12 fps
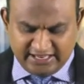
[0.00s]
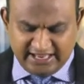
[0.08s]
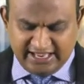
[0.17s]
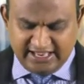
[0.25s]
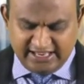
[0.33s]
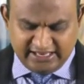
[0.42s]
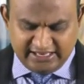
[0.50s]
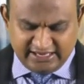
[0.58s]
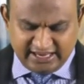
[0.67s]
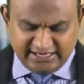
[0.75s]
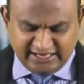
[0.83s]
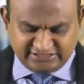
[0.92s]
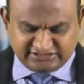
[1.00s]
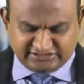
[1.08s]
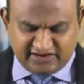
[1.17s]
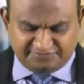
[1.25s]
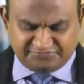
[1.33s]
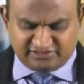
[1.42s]
It is
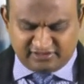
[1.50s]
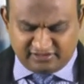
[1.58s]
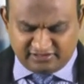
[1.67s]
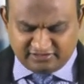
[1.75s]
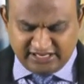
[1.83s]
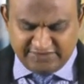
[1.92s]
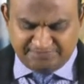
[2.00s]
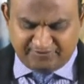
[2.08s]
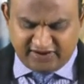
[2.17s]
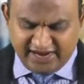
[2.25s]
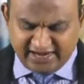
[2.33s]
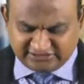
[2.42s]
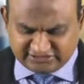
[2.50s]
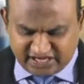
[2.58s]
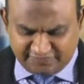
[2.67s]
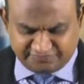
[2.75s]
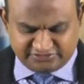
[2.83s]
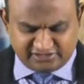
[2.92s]
scriptural. He prayed a
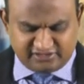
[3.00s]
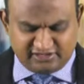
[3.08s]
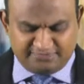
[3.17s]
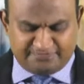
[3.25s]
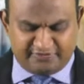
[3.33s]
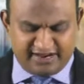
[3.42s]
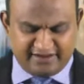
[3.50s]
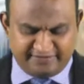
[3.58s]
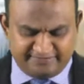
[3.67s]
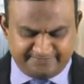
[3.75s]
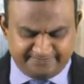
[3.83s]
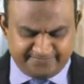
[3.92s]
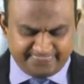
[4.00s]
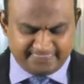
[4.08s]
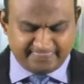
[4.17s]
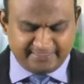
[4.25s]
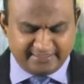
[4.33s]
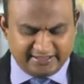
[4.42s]
scriptural prayer.
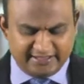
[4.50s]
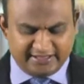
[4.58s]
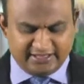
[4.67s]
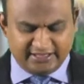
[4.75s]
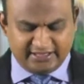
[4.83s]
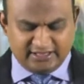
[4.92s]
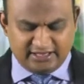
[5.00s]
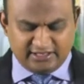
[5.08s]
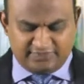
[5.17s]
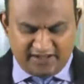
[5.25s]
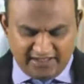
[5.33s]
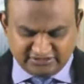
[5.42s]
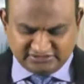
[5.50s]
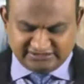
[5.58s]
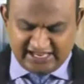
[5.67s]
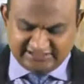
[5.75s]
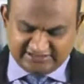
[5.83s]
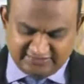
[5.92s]
The Bible
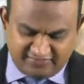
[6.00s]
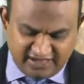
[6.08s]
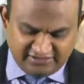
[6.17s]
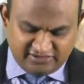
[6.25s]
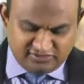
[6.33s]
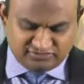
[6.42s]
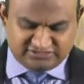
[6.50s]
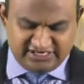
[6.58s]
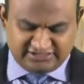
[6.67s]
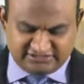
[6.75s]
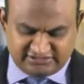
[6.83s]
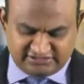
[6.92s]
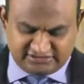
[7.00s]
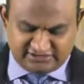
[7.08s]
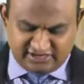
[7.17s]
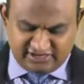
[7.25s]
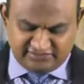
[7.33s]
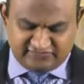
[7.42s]
says in Matthew
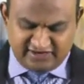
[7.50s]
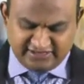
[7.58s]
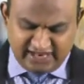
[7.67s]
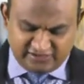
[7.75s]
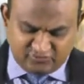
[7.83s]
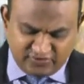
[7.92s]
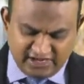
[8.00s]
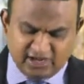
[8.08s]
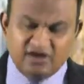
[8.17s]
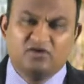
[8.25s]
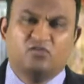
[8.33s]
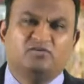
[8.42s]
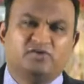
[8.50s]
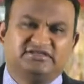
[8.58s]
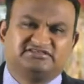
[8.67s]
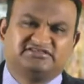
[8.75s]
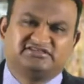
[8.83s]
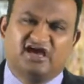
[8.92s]
6:33 that when we
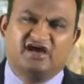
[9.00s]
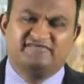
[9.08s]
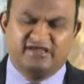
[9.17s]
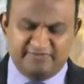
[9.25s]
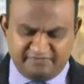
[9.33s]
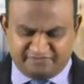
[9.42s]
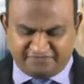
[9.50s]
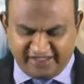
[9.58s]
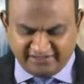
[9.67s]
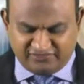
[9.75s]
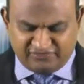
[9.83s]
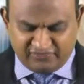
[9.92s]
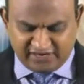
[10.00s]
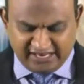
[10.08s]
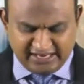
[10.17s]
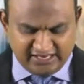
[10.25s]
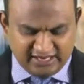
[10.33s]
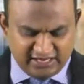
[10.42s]
serve Him
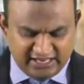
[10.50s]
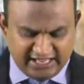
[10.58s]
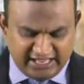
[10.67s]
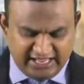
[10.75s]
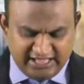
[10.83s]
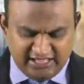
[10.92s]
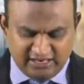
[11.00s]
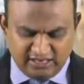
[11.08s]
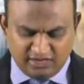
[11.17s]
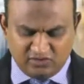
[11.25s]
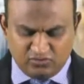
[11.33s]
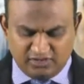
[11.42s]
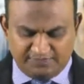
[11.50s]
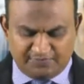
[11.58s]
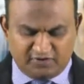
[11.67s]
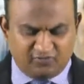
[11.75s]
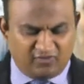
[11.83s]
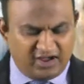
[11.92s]
faithfully, He will
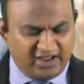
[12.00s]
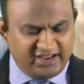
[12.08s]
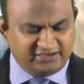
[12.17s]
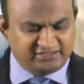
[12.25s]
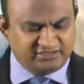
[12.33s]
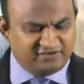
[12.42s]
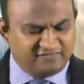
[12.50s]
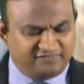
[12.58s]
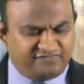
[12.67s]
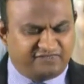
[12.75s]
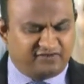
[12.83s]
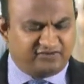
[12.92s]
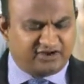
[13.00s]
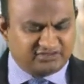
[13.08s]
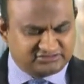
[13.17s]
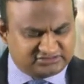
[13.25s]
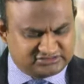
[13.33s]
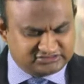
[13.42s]
provide for
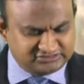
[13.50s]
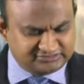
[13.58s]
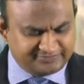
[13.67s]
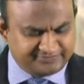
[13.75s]
us.